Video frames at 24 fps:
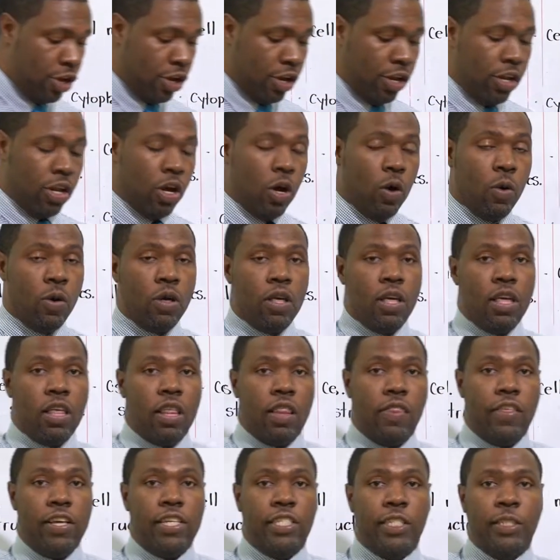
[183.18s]
Now,
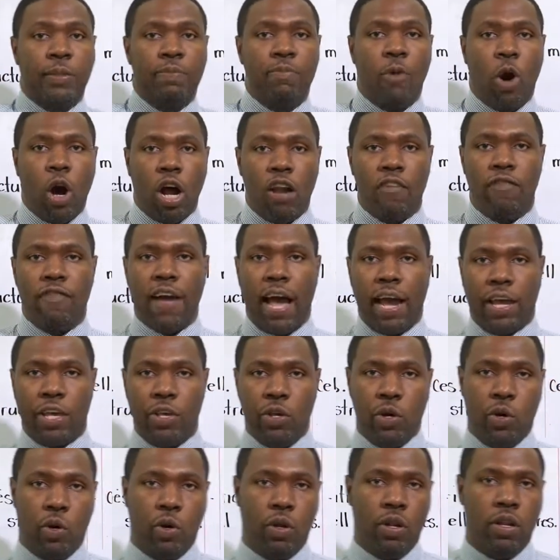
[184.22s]
the small
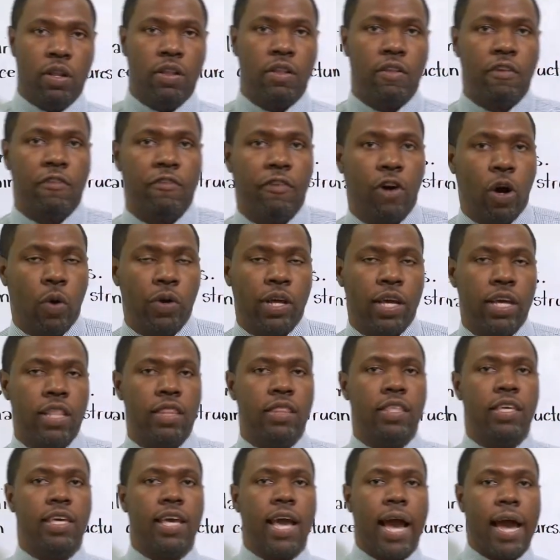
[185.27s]
vacuole found in
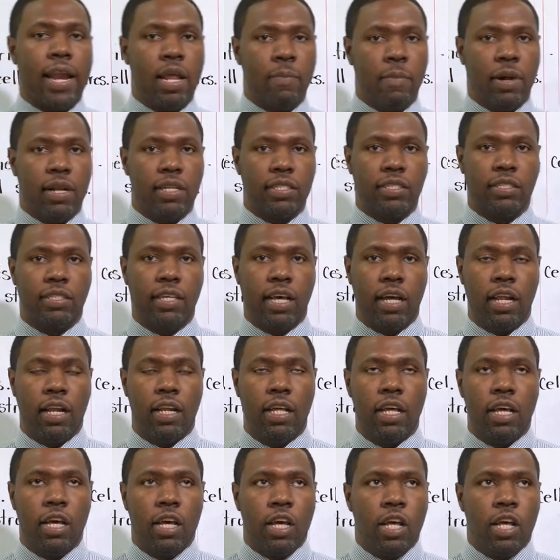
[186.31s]
the animal cell,